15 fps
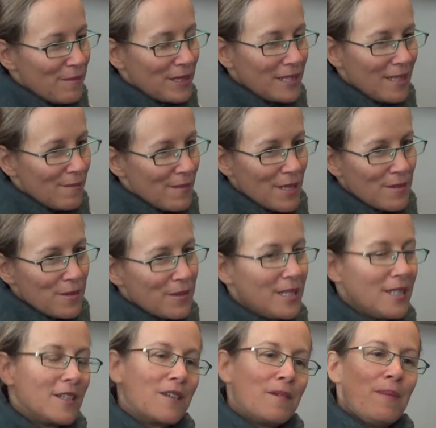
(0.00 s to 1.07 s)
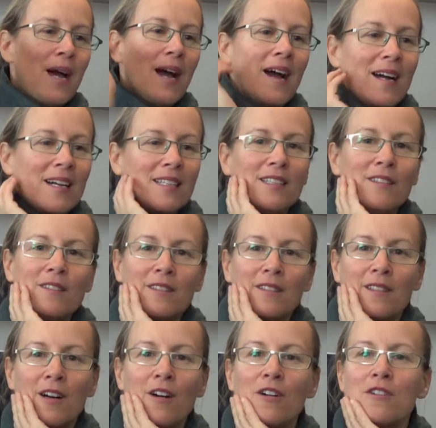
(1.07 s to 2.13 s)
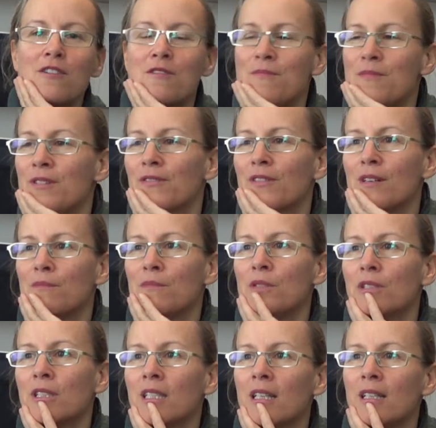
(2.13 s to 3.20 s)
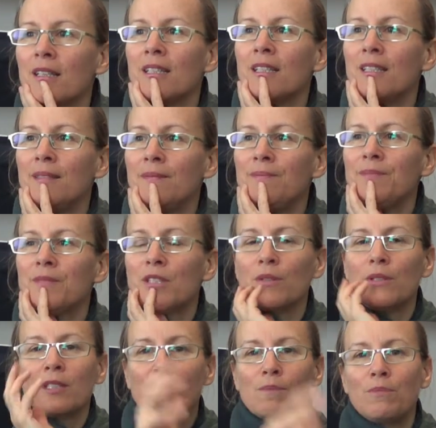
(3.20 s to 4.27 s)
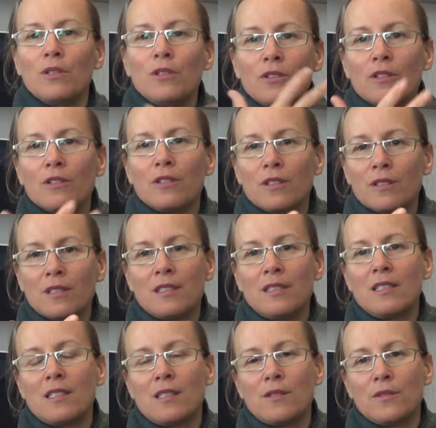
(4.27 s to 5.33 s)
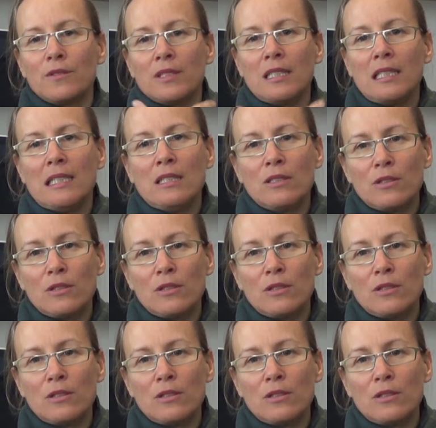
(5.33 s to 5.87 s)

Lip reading: But sometimes when you go back, you're home, you've got more time to explore the things that you're really